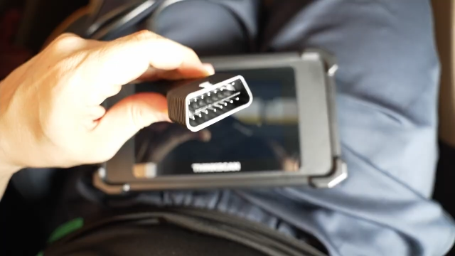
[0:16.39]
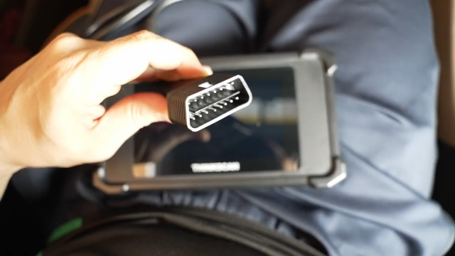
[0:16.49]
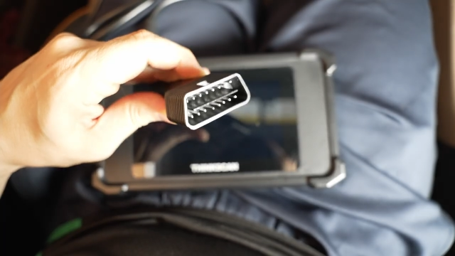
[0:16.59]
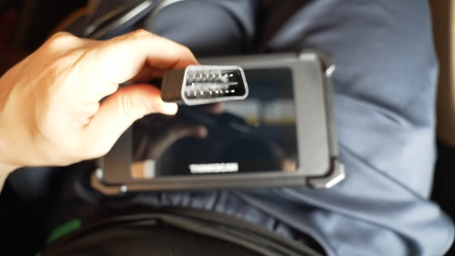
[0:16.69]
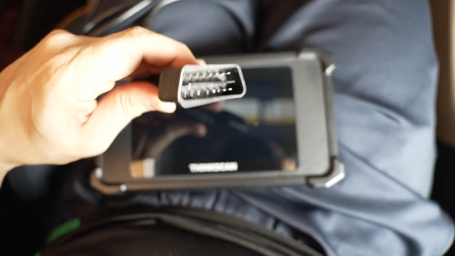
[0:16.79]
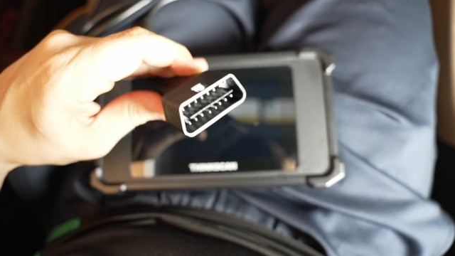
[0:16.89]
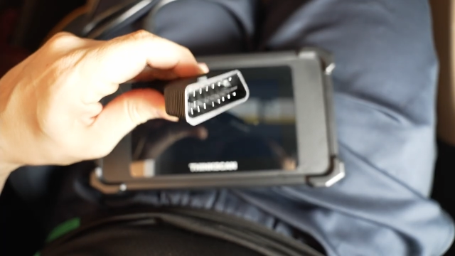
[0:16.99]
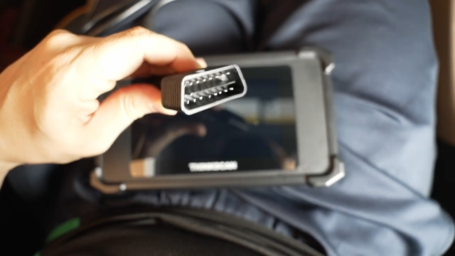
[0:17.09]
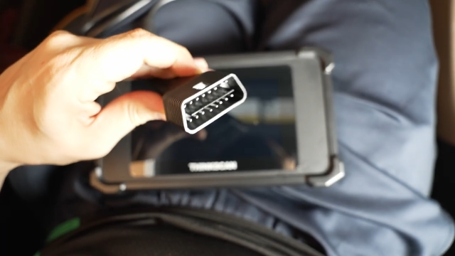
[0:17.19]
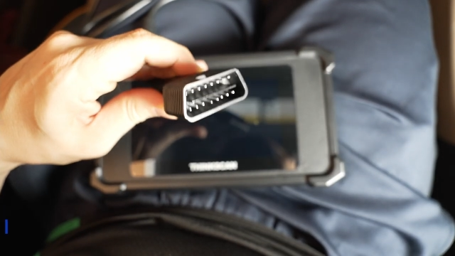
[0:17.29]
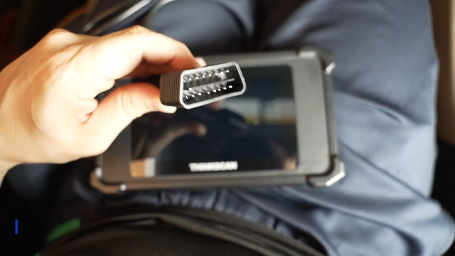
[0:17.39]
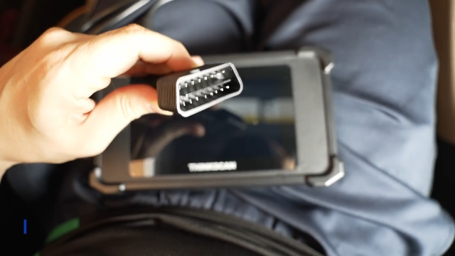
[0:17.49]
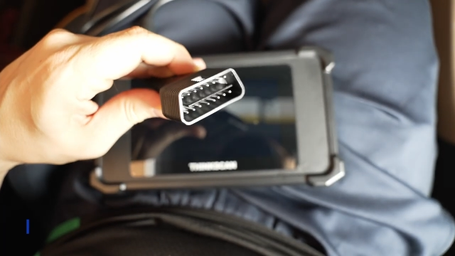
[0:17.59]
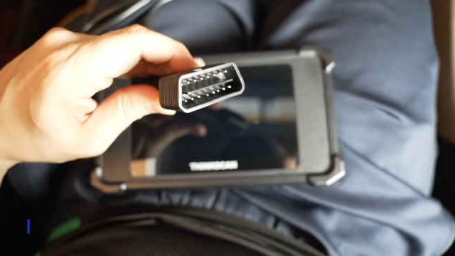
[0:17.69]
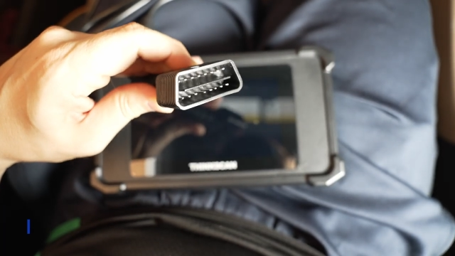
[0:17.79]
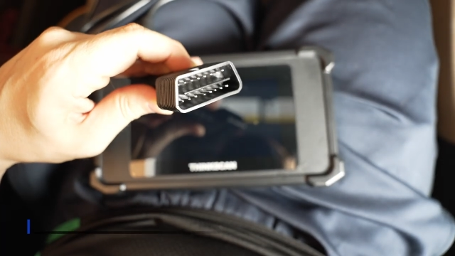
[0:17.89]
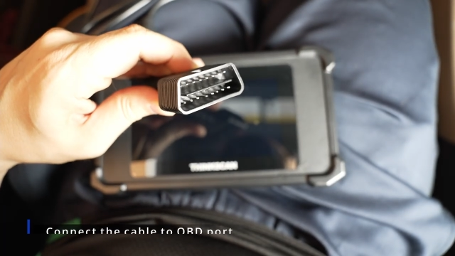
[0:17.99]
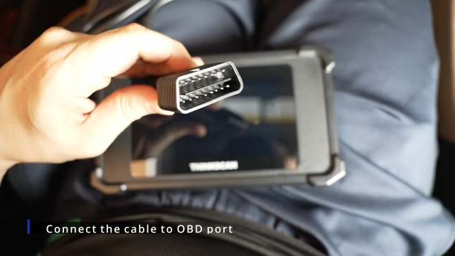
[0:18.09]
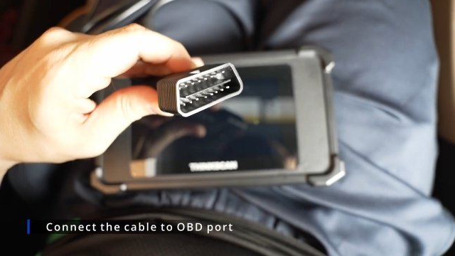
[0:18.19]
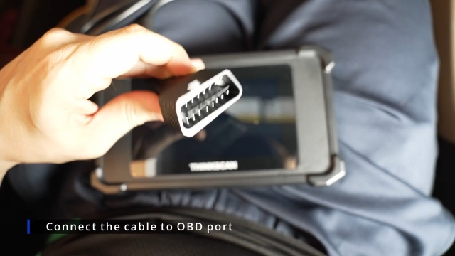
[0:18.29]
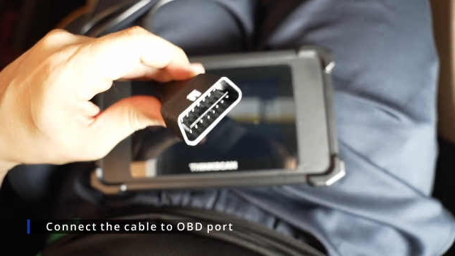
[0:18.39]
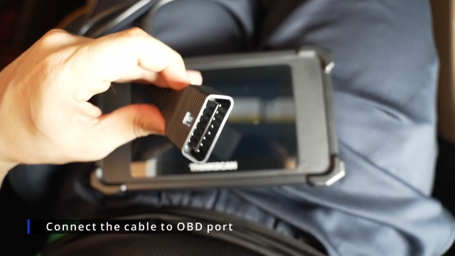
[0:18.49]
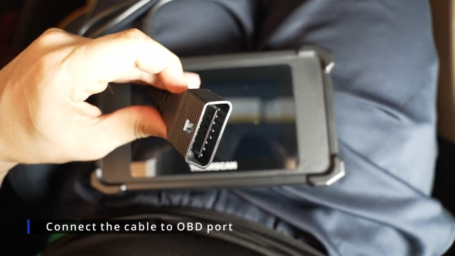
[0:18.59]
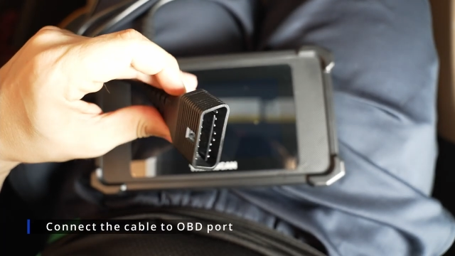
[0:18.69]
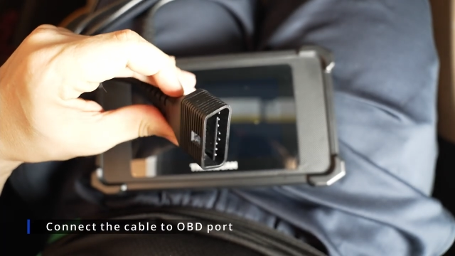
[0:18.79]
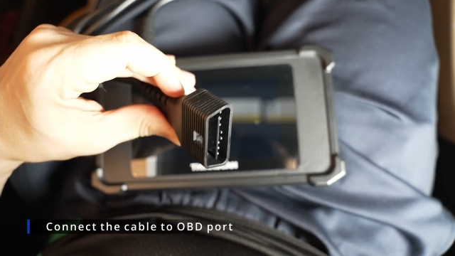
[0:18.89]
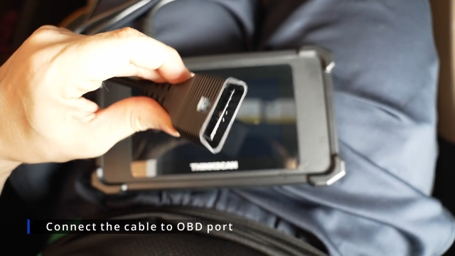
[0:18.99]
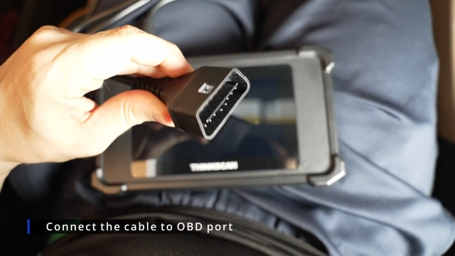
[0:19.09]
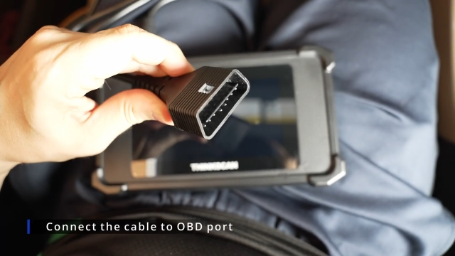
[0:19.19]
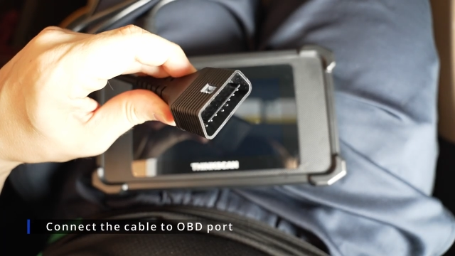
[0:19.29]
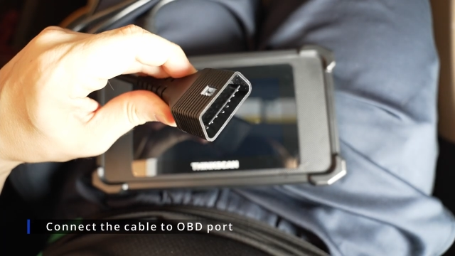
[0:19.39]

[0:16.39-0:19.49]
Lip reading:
[unreadable: no face in view]